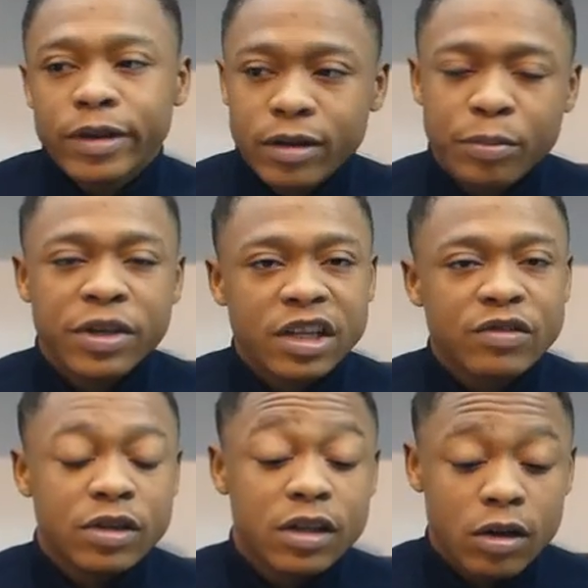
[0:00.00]
the
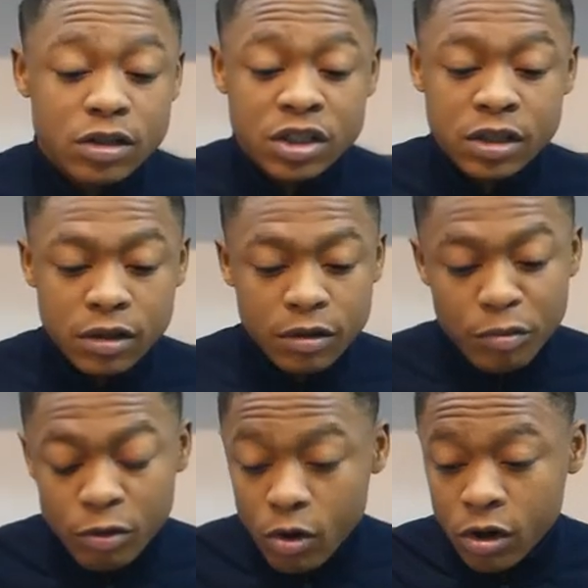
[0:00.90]
PSV young G.
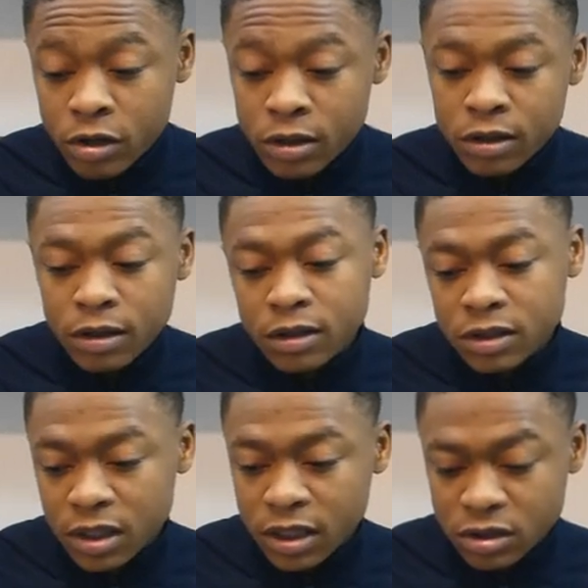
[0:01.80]
Moroccan
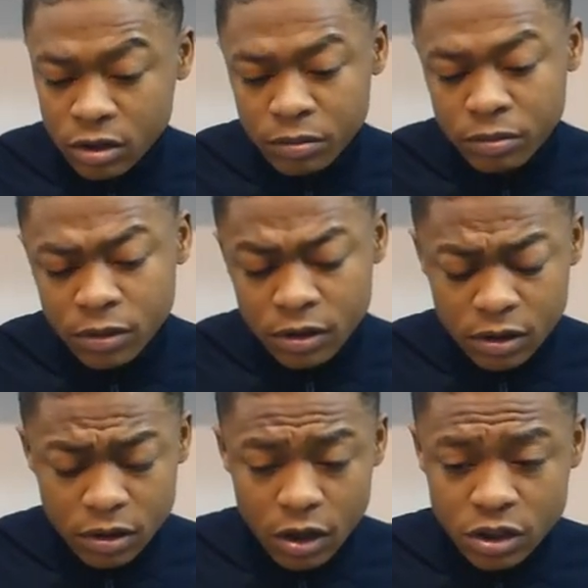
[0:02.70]
/
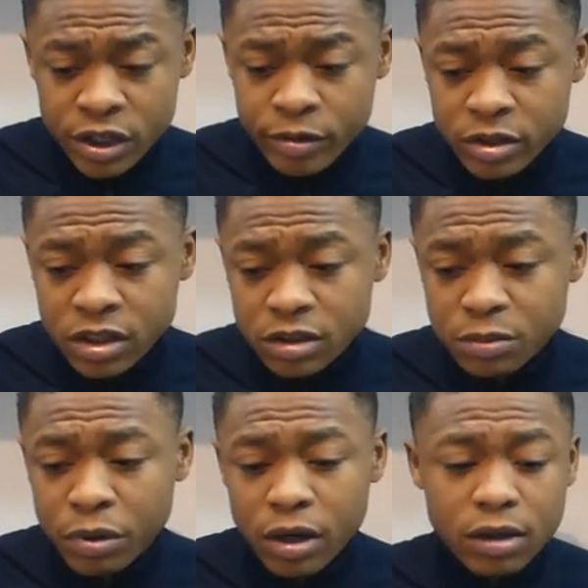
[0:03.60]
Dutch
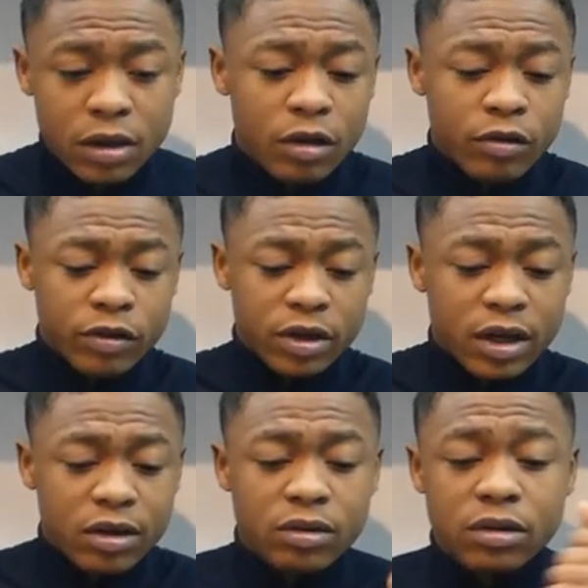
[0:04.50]
heritage. But for
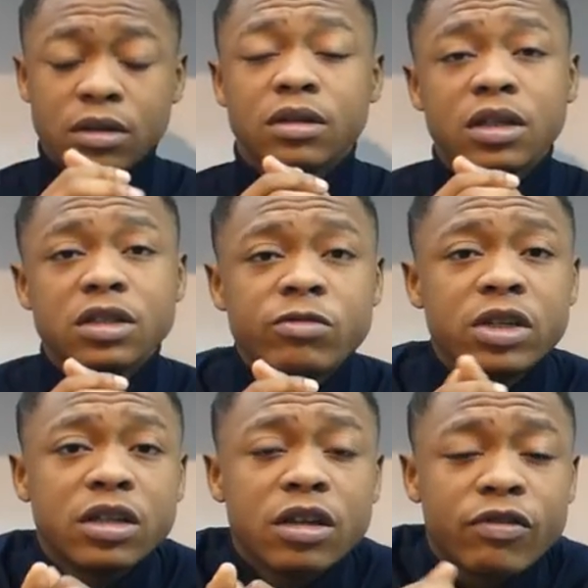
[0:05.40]
now, there's
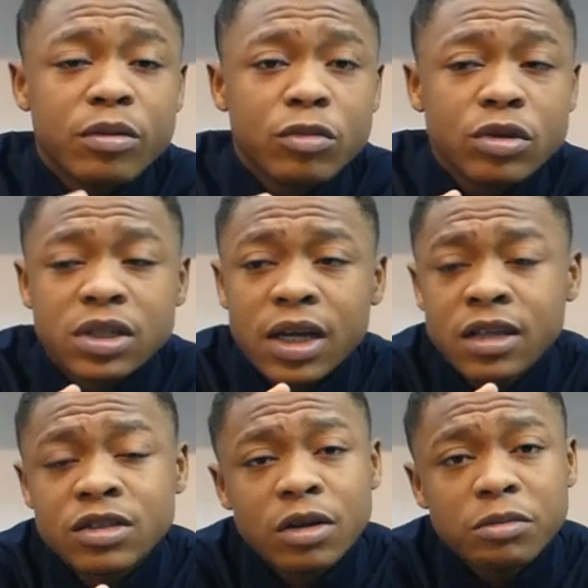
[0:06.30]
really nothing more to
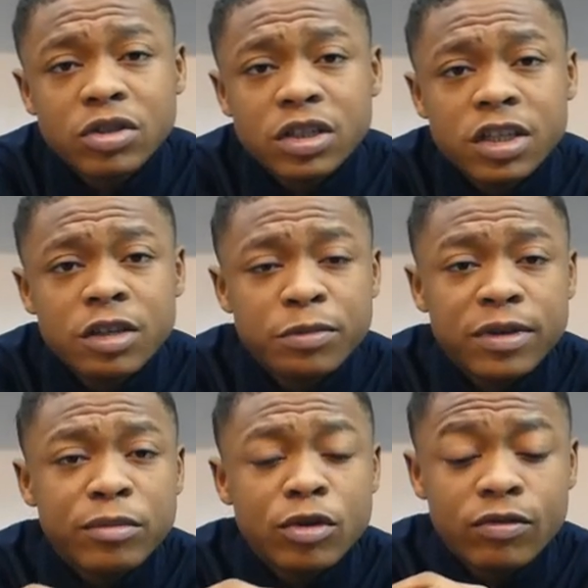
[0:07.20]
add, so I'm going to keep
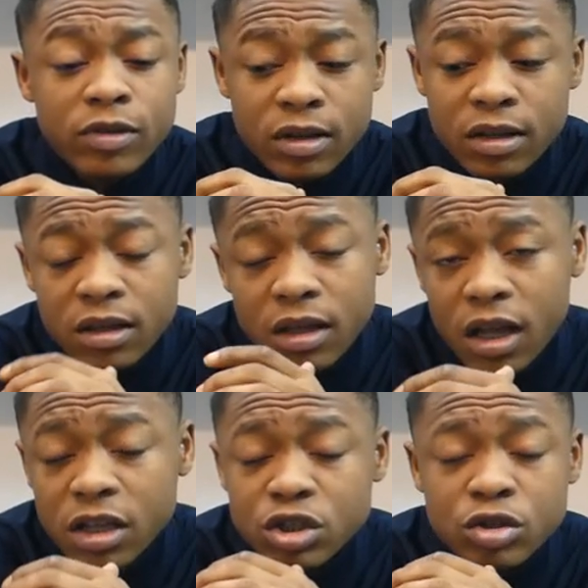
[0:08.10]
it moving.
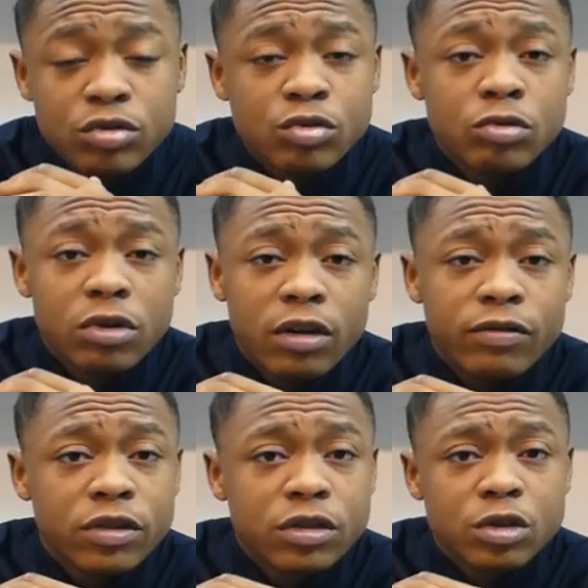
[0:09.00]
As usual, love
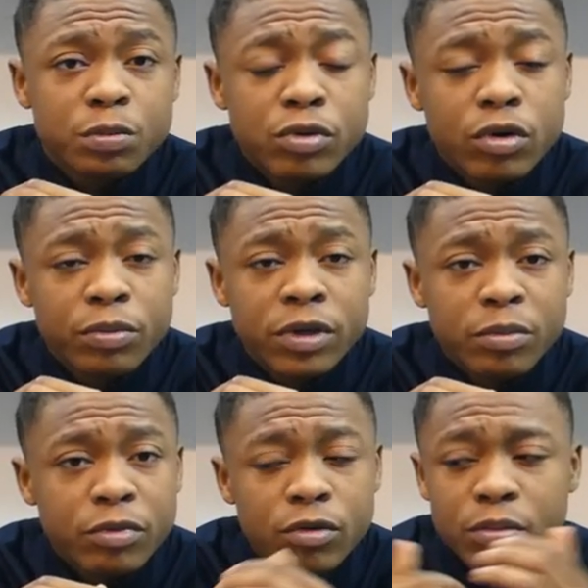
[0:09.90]
for the support,
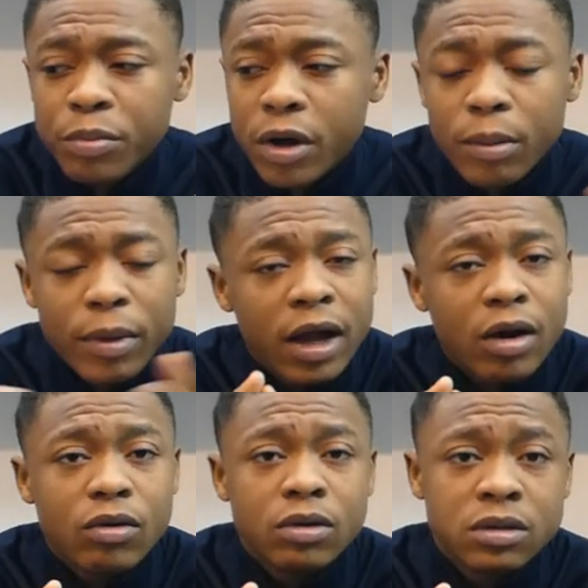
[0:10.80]
people. But I'm
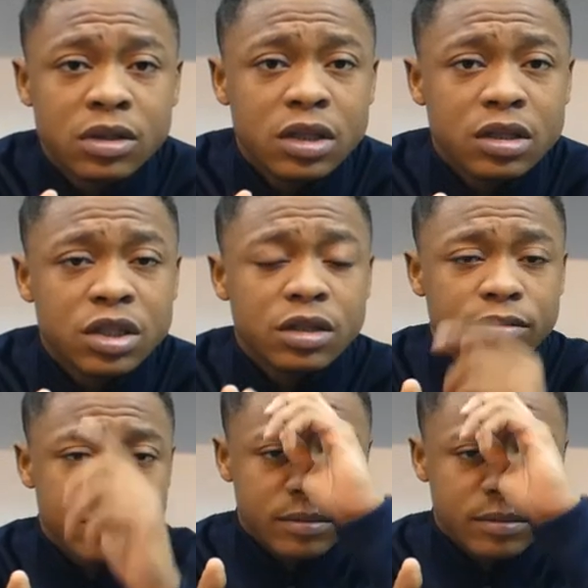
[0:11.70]
out. DG.